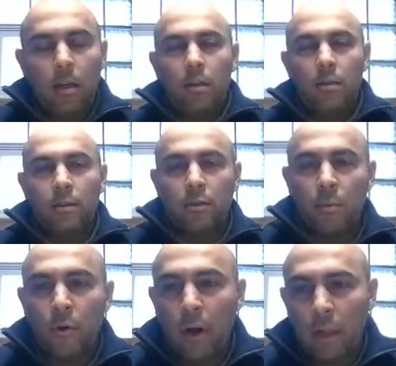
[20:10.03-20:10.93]
The
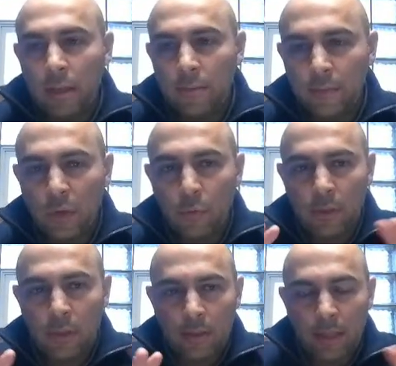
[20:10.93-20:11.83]
sermorelin with
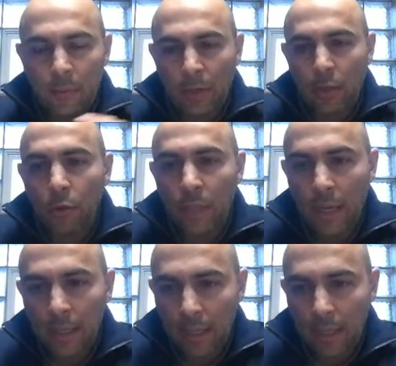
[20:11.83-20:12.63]
the semaglutide